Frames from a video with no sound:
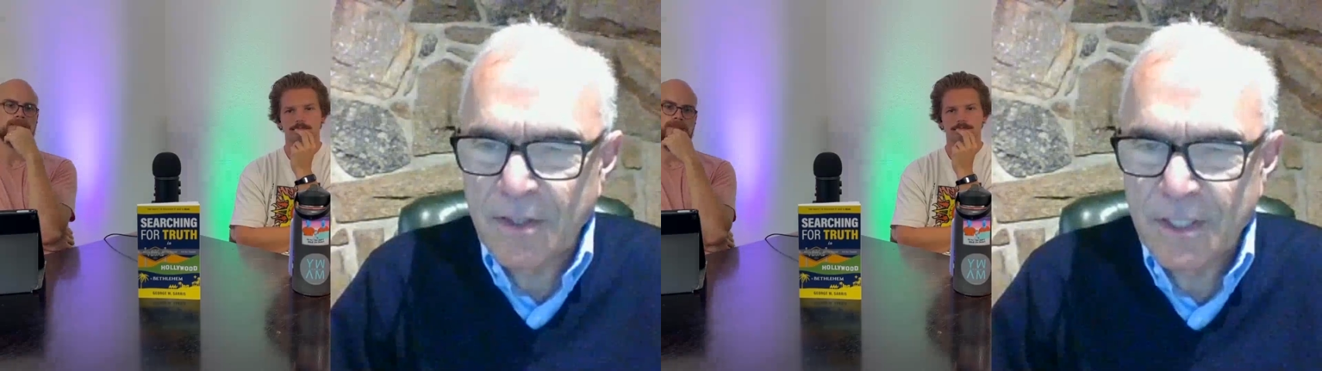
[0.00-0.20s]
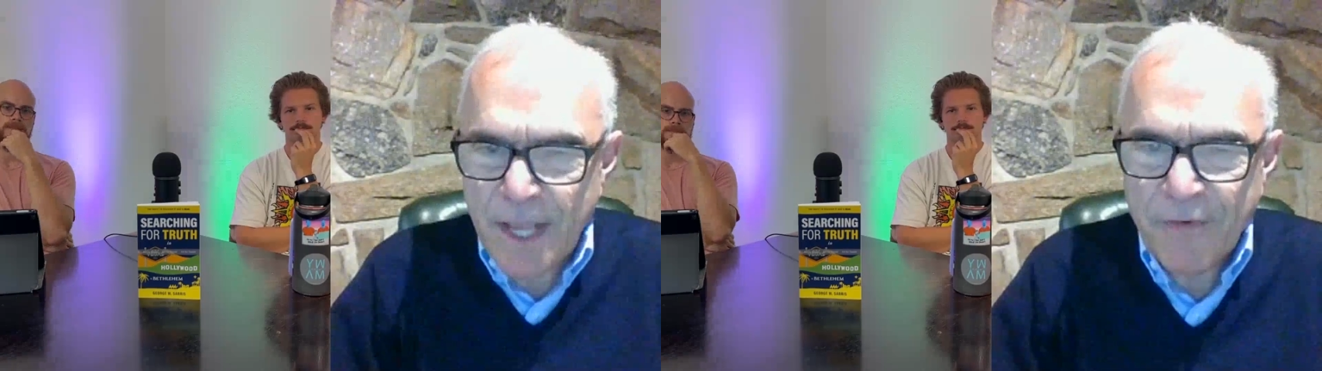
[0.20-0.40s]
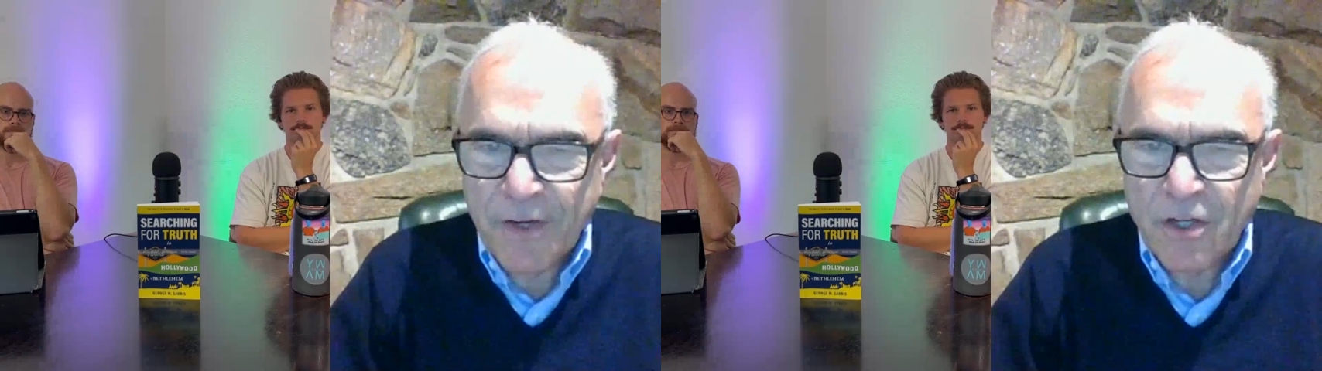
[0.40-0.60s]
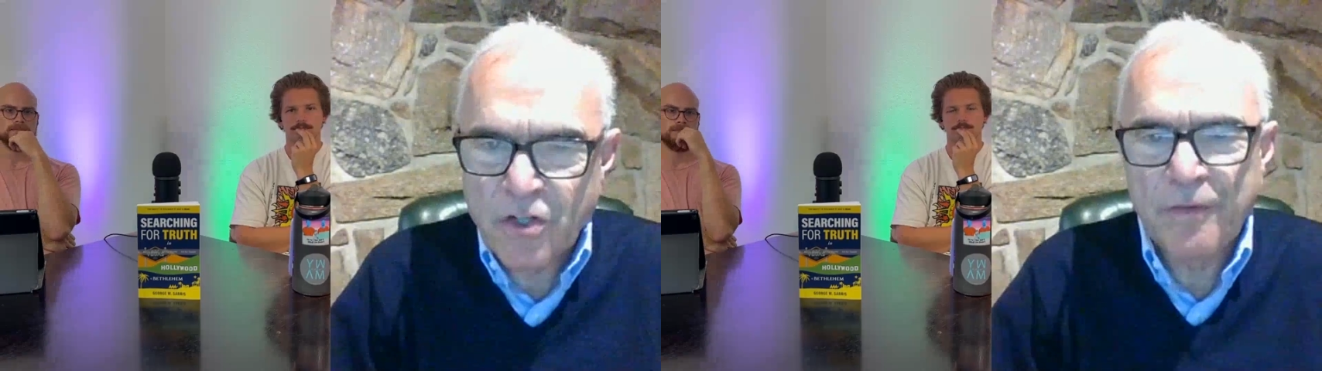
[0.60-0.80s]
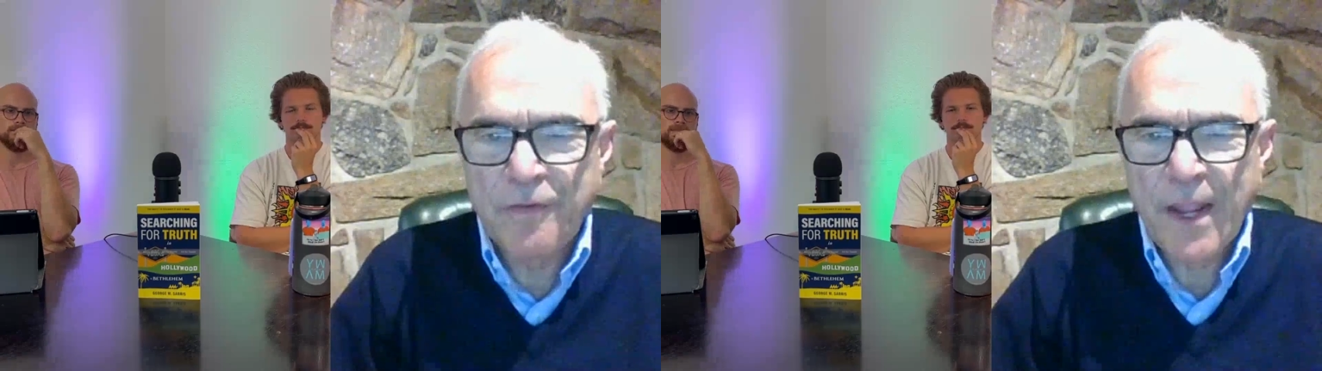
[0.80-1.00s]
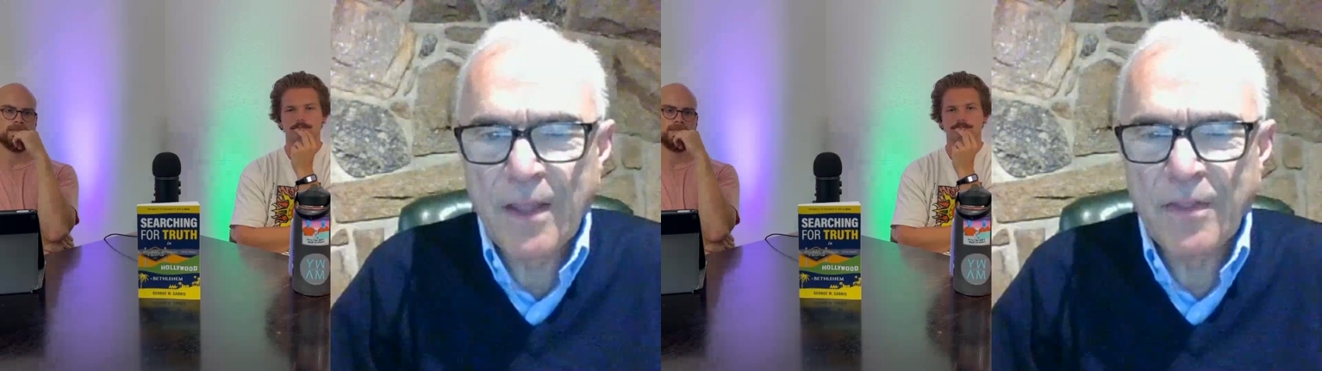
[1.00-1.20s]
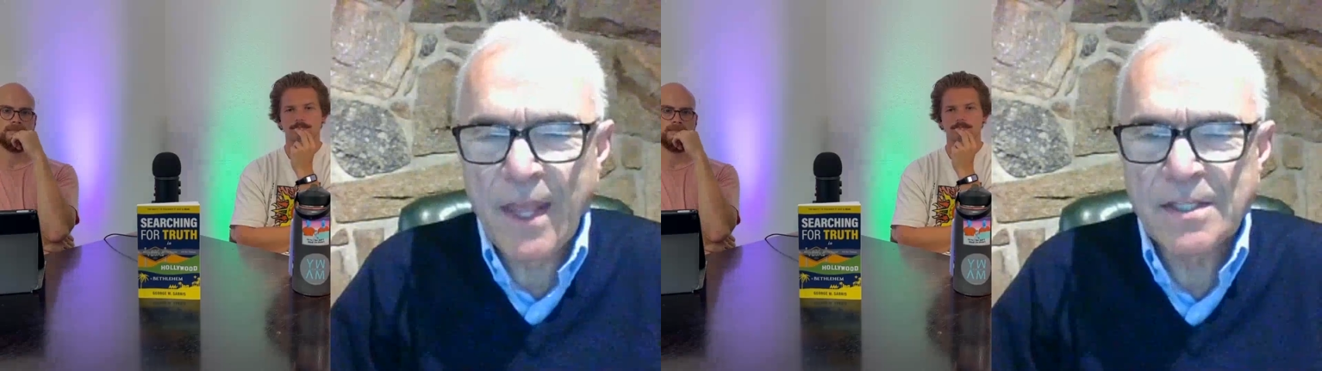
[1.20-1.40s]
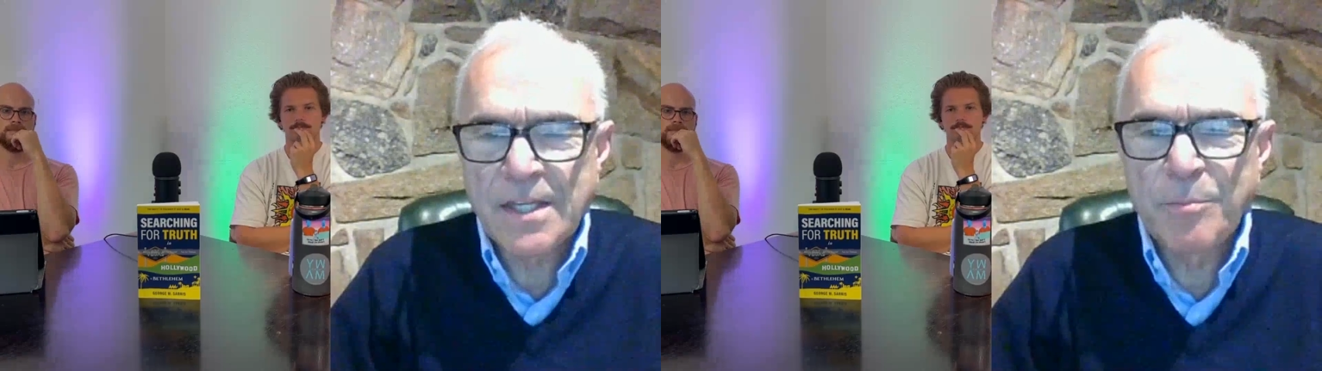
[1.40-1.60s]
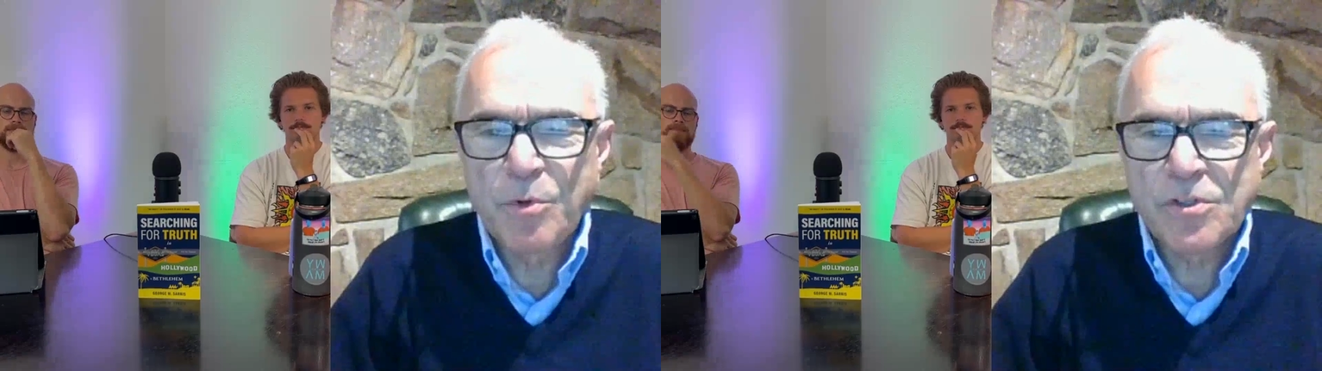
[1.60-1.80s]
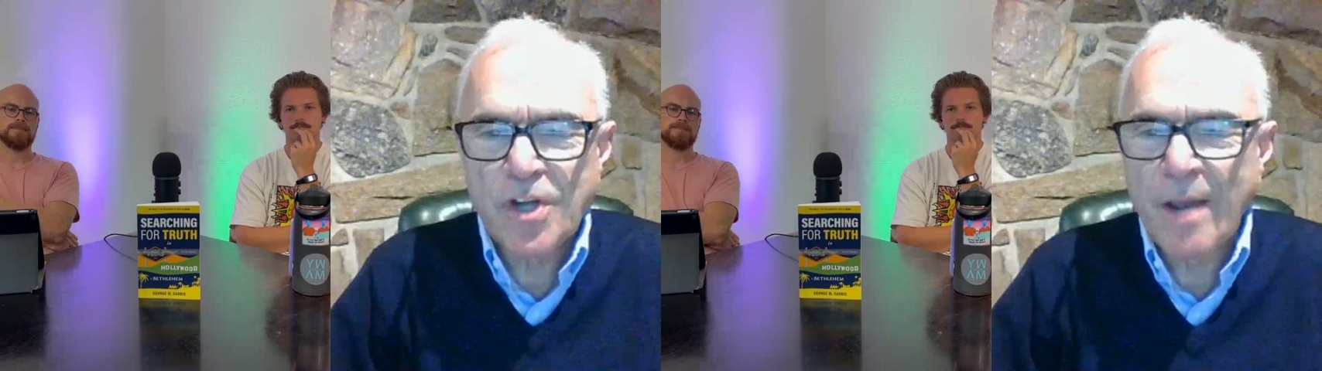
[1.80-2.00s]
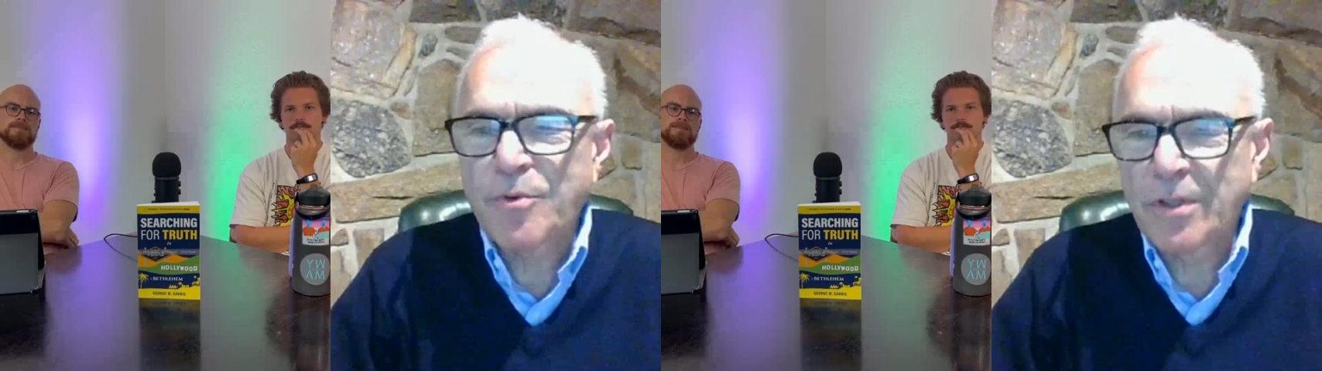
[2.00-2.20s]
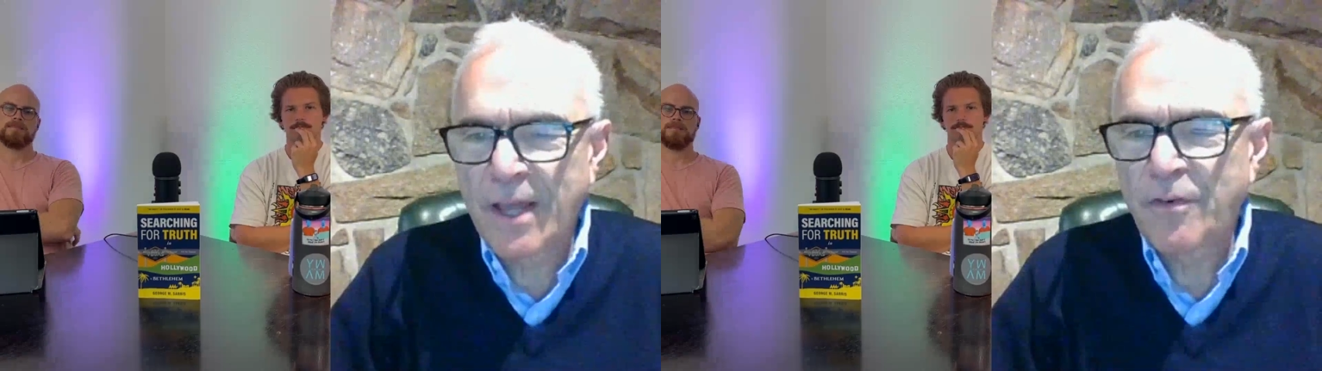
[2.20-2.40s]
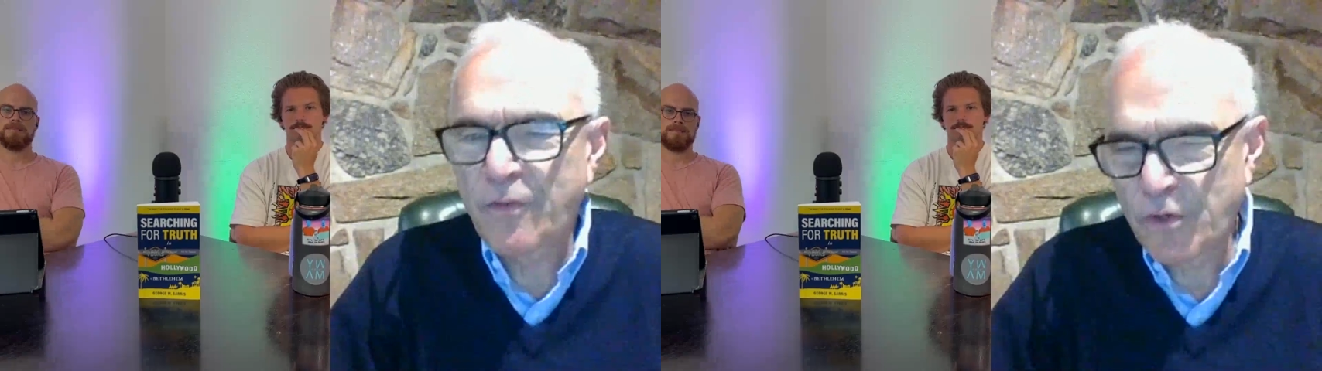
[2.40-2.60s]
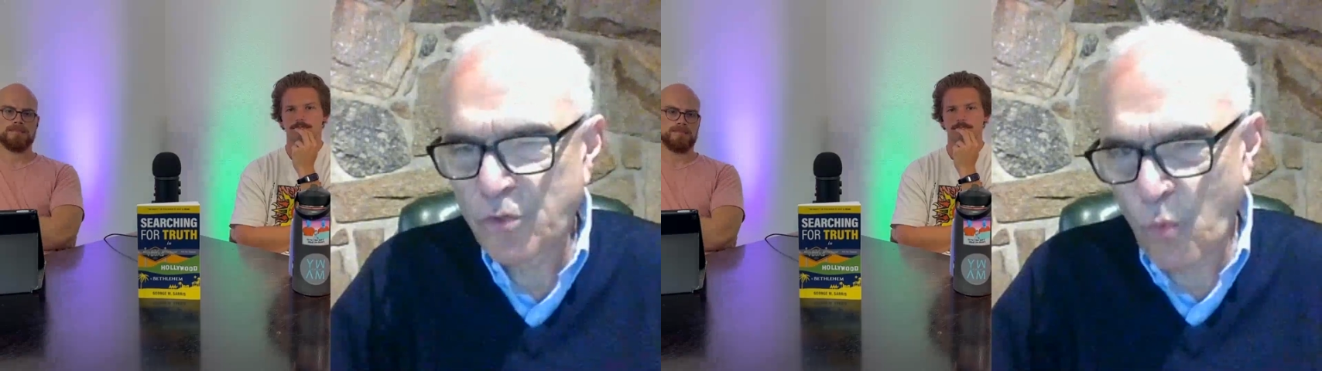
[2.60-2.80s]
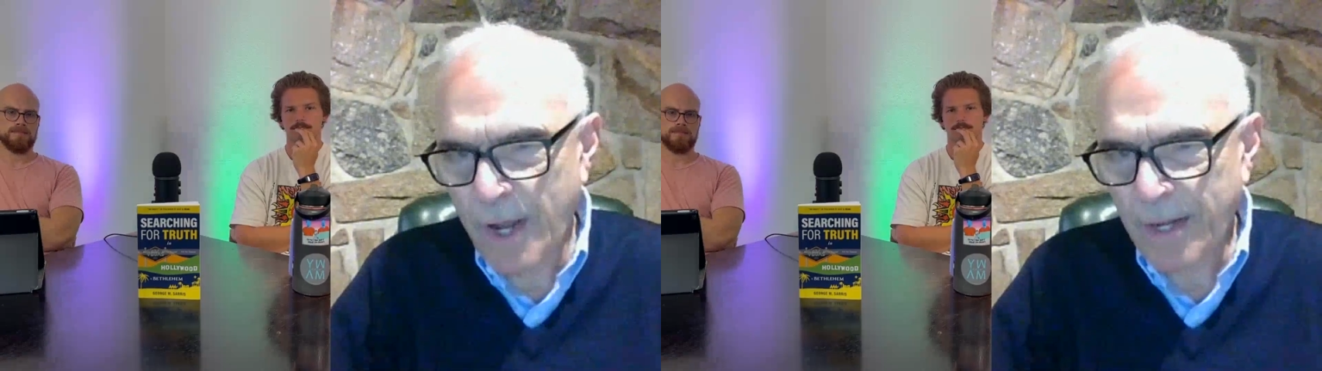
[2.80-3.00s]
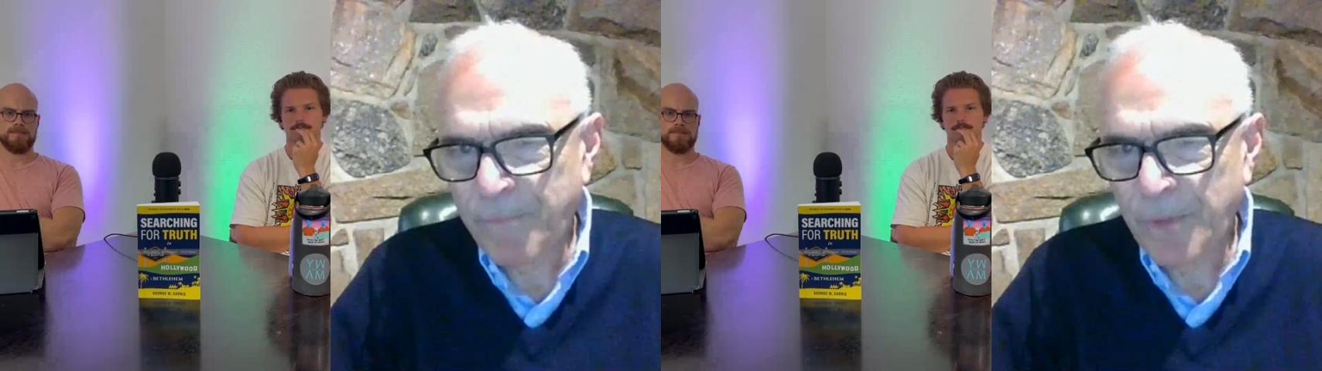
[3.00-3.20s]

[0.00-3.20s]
Speaker 1: the, definition of faith, as Hebrews chapter 11, verse 1,